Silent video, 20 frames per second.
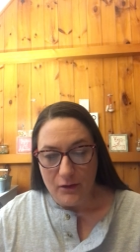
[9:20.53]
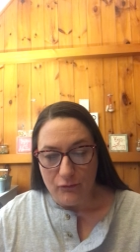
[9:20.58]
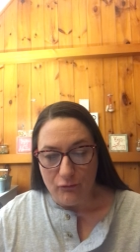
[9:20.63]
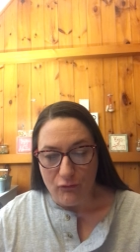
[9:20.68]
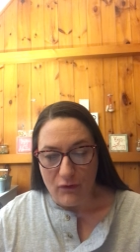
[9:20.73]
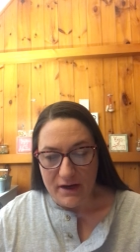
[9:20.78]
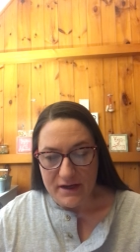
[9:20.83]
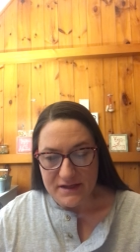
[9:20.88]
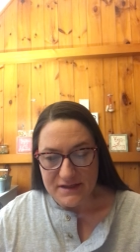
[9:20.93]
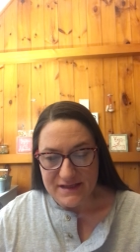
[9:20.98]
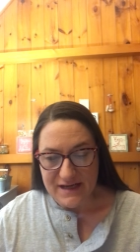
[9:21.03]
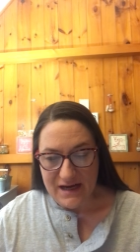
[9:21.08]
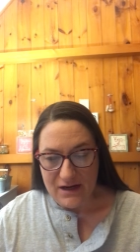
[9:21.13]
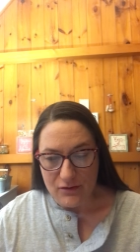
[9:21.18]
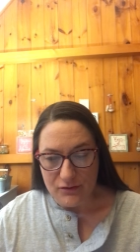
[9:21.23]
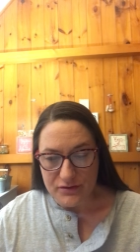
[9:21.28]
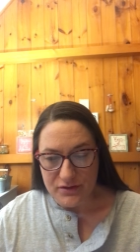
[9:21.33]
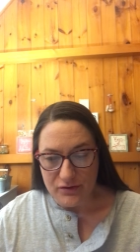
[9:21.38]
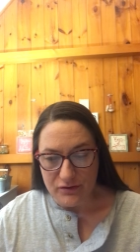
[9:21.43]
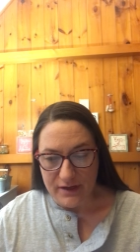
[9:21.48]
Write
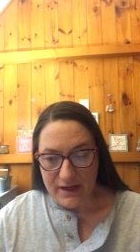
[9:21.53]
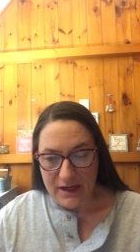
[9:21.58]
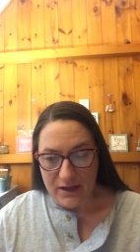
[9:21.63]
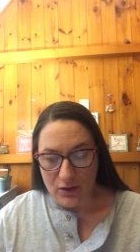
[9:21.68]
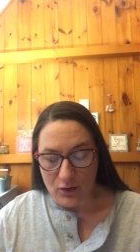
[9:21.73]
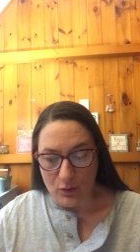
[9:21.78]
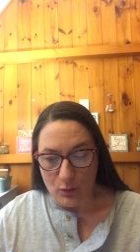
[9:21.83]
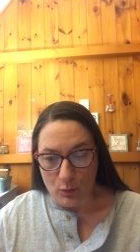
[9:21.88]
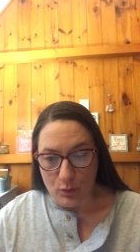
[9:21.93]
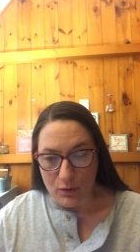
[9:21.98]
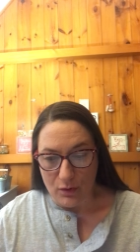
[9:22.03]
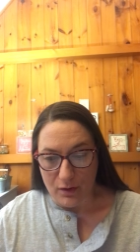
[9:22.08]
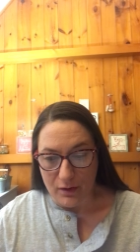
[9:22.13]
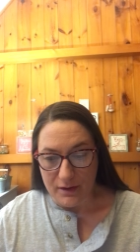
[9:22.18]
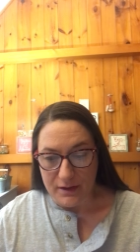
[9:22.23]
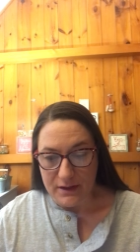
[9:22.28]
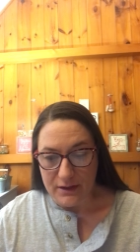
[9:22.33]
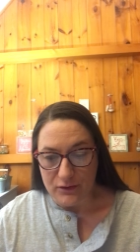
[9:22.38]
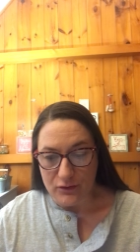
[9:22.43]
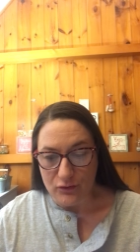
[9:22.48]
down your anchor
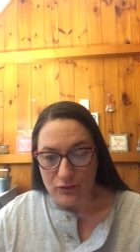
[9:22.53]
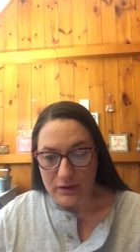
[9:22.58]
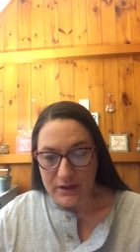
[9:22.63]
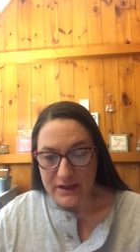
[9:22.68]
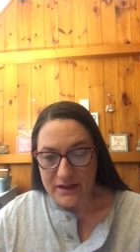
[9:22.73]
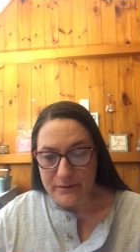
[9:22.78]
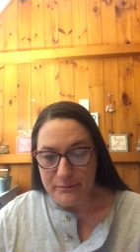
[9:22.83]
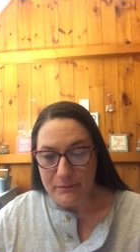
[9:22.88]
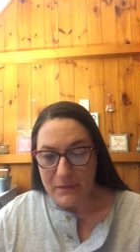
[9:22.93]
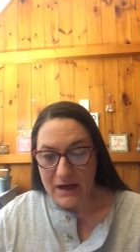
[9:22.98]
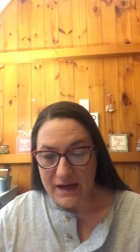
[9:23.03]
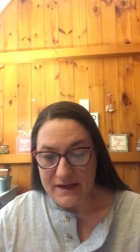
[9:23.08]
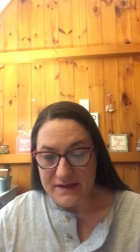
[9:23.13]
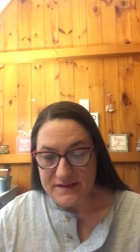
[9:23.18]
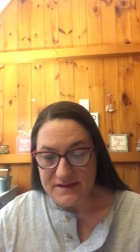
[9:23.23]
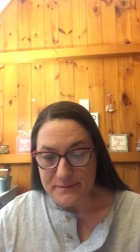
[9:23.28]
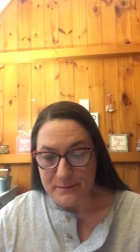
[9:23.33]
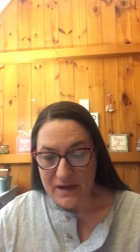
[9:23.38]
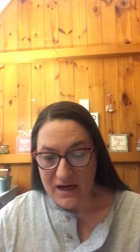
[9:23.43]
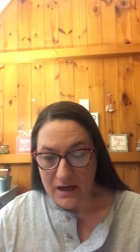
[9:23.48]
word and create a
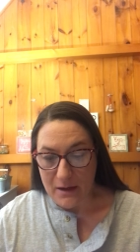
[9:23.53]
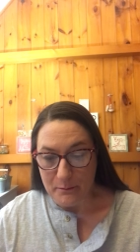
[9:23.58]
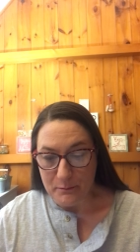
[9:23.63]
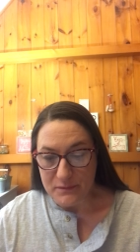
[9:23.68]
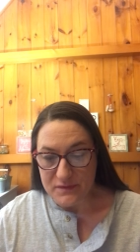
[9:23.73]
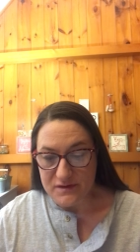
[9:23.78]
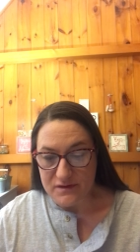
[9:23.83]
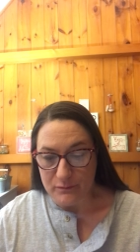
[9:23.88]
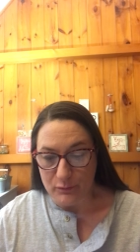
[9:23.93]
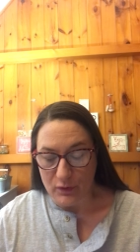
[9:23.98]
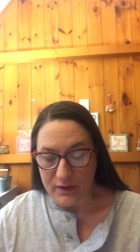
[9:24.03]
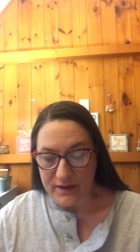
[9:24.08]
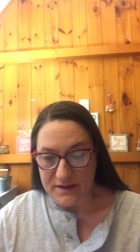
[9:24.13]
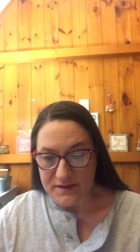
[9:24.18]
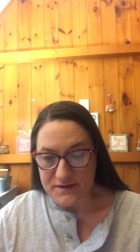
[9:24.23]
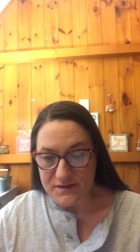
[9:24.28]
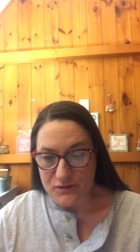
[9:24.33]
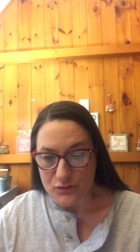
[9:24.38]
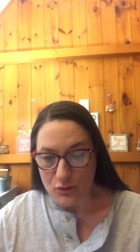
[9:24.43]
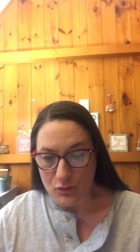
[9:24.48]
mind map to
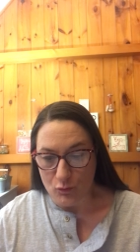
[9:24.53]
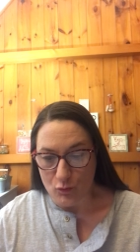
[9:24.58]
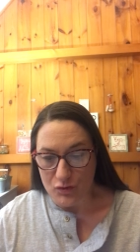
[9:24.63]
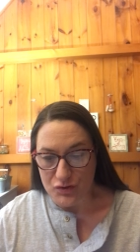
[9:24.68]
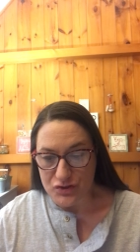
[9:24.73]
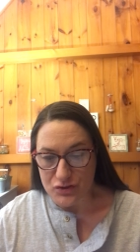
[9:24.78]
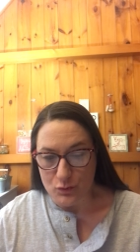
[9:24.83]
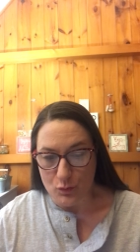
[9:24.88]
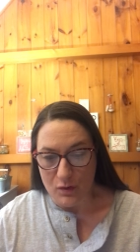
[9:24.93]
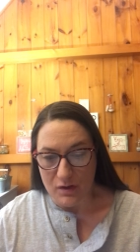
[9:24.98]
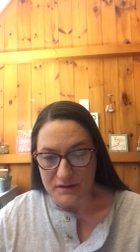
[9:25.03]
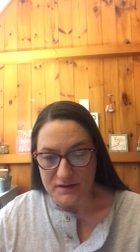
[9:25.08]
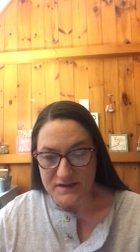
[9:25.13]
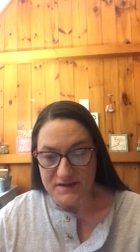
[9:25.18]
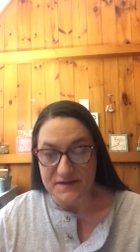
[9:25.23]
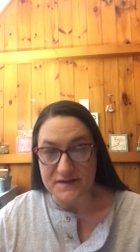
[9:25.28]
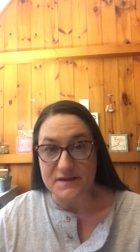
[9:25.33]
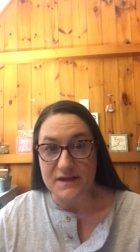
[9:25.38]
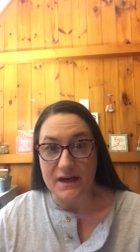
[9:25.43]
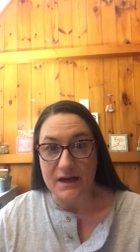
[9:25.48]
brainstorm what you want to
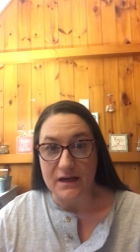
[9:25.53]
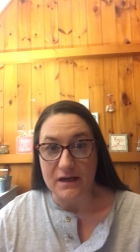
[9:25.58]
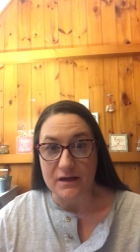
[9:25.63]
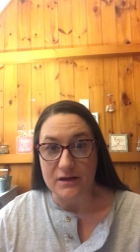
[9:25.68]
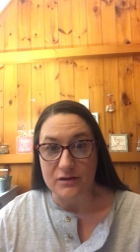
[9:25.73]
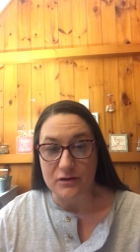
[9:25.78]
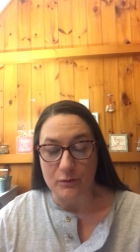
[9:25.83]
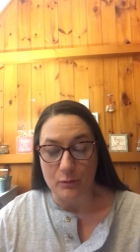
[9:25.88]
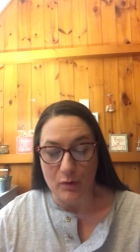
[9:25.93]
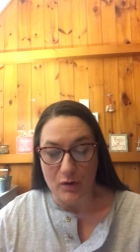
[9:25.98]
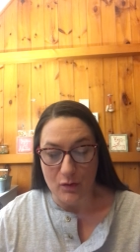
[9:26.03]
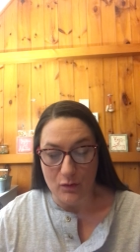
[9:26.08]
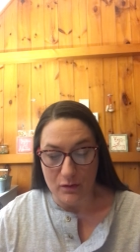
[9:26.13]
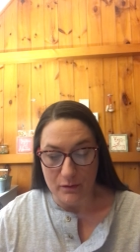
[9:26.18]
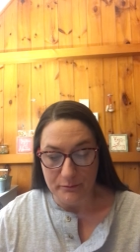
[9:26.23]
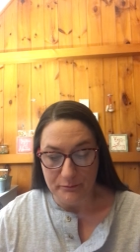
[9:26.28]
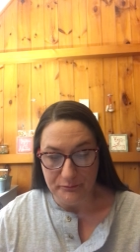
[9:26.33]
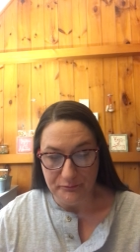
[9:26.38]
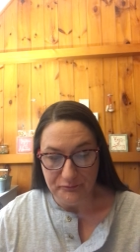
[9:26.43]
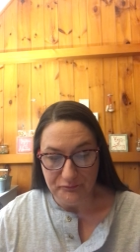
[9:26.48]
say in your
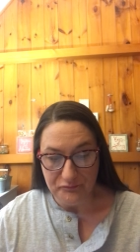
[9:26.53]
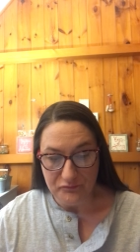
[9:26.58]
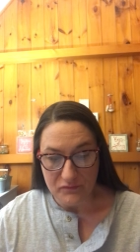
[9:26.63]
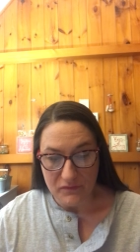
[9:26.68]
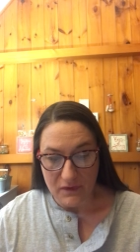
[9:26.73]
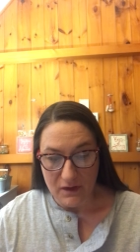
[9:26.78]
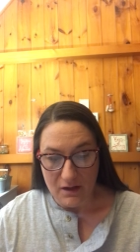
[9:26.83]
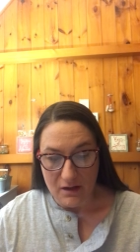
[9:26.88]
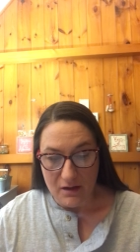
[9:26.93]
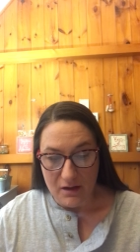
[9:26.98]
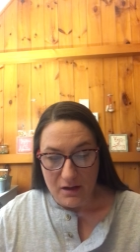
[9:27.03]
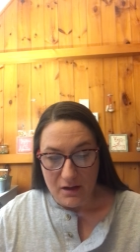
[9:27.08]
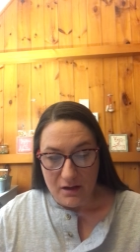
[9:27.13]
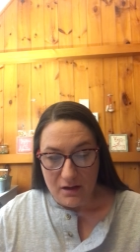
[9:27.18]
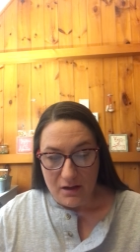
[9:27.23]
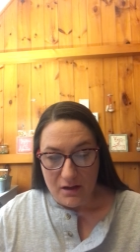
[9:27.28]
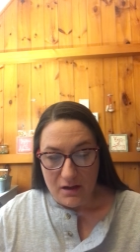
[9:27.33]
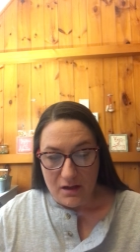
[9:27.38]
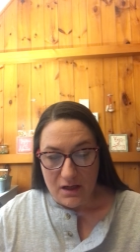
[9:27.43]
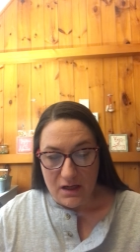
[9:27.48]
poem.
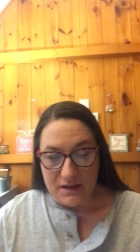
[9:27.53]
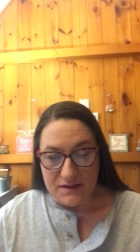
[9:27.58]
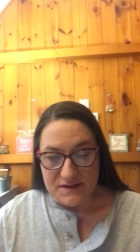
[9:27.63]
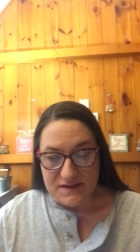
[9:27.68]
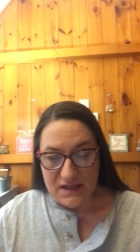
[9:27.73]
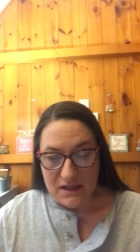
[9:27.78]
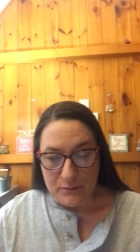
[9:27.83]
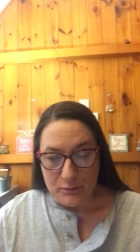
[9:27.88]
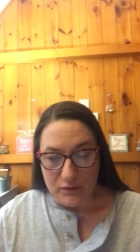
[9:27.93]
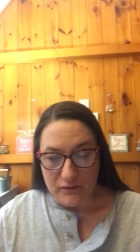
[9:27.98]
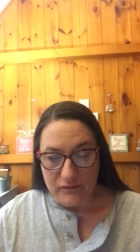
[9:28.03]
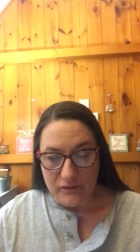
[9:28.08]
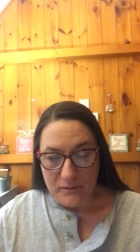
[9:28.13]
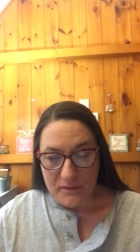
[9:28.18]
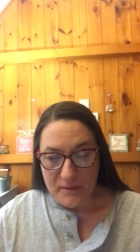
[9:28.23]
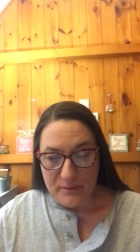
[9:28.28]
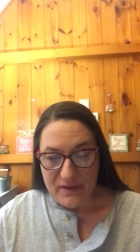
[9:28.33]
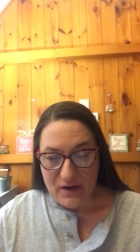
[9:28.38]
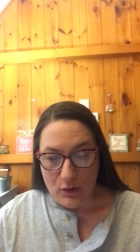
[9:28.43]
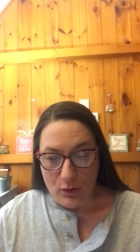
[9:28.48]
Example from
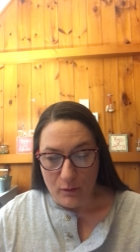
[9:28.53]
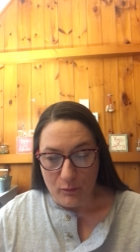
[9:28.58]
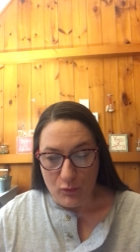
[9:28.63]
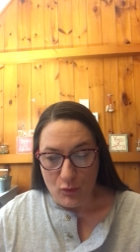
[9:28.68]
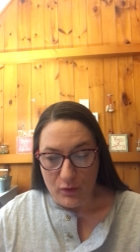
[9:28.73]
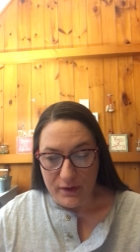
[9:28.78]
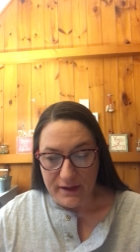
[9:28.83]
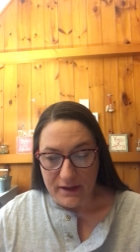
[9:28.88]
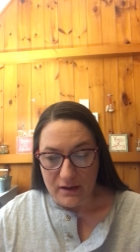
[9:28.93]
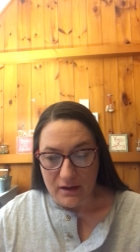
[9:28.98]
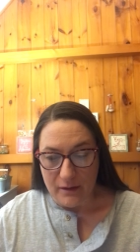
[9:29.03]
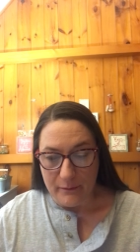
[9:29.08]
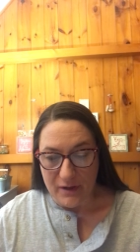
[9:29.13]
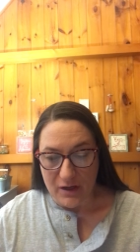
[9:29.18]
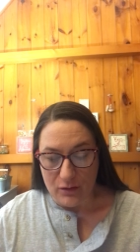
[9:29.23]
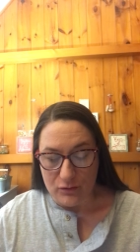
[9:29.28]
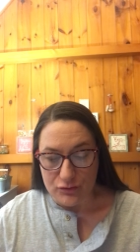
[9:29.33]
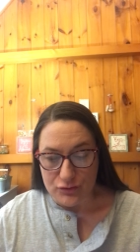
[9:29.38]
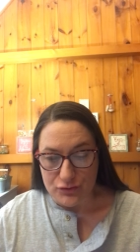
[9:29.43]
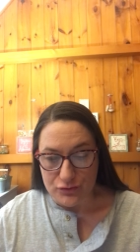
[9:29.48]
the PowerPoint
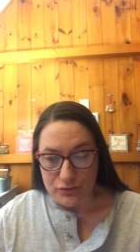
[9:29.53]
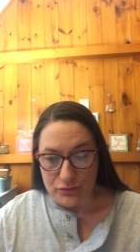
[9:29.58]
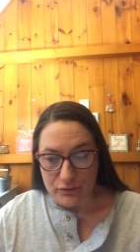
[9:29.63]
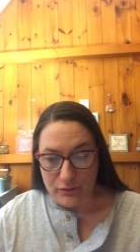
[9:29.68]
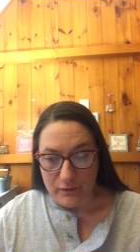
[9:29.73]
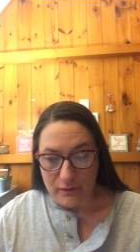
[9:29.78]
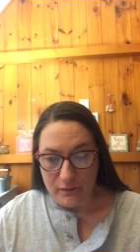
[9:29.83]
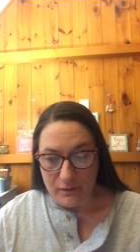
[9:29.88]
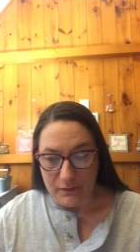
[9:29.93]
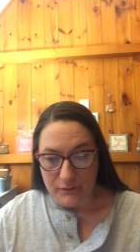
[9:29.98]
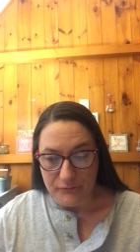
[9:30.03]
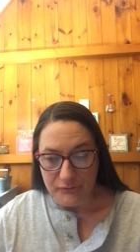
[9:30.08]
about truth.